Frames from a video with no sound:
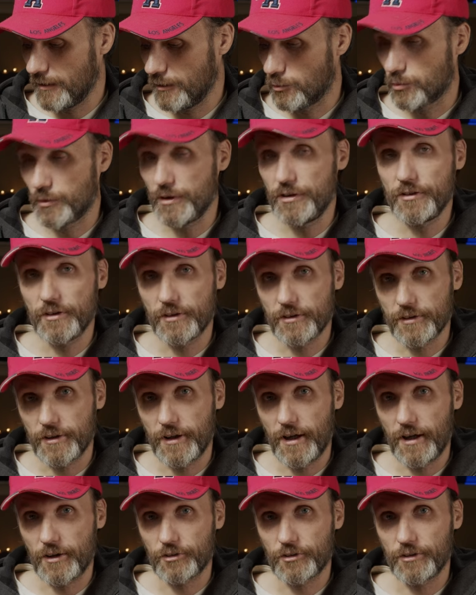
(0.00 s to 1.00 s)

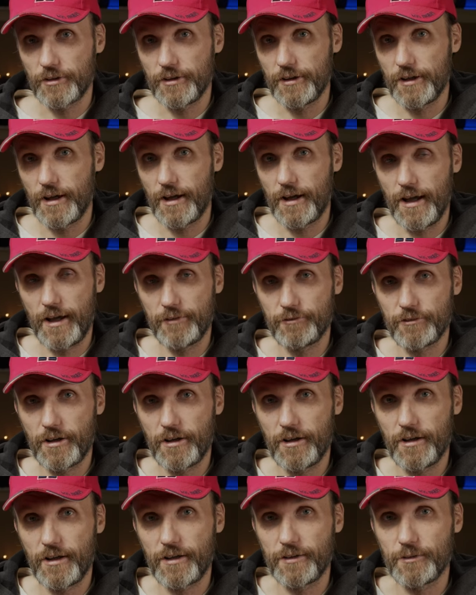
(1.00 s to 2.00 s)
recently, actually, I have
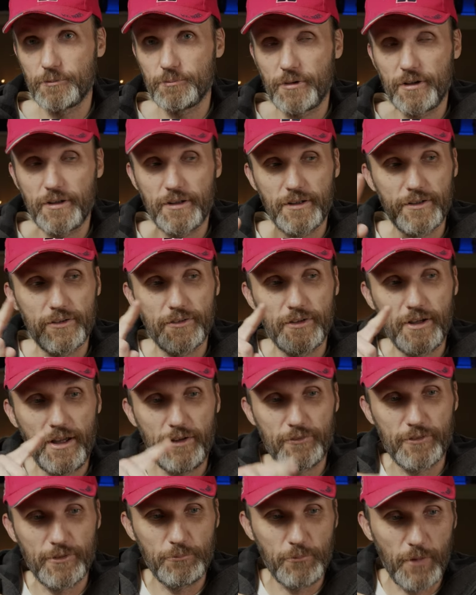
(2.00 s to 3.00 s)
added, my, I
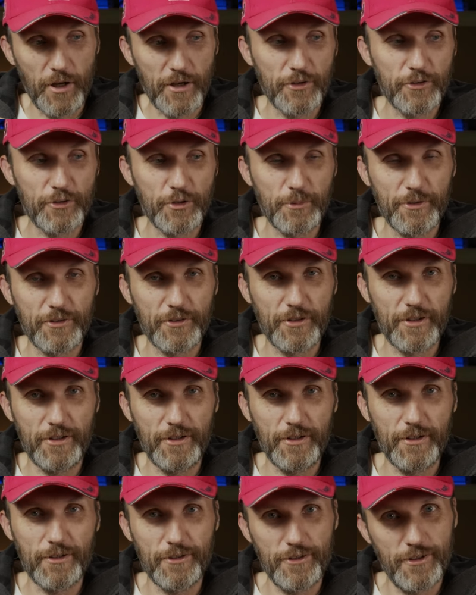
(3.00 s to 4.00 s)
have a monitor basically
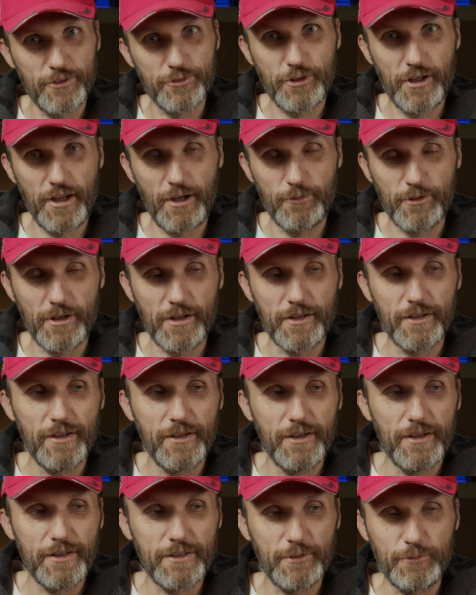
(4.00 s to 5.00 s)
here off camera
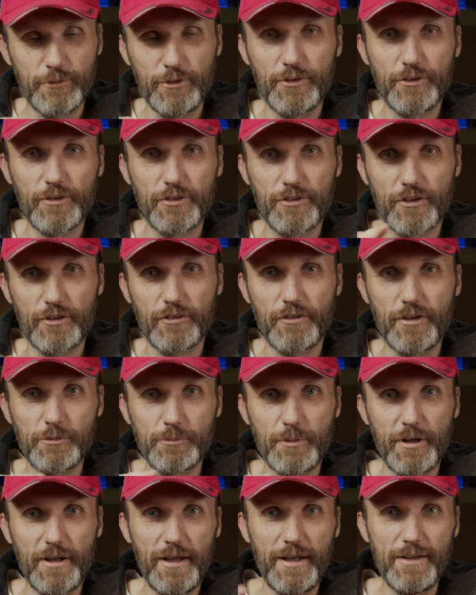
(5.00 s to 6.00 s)
that I'm using sort of as
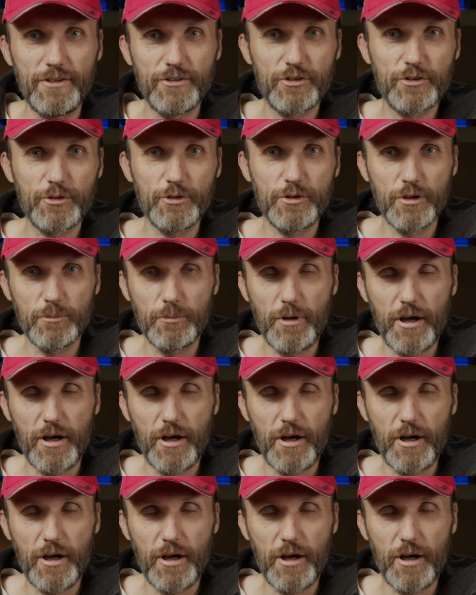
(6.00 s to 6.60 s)
my in-studio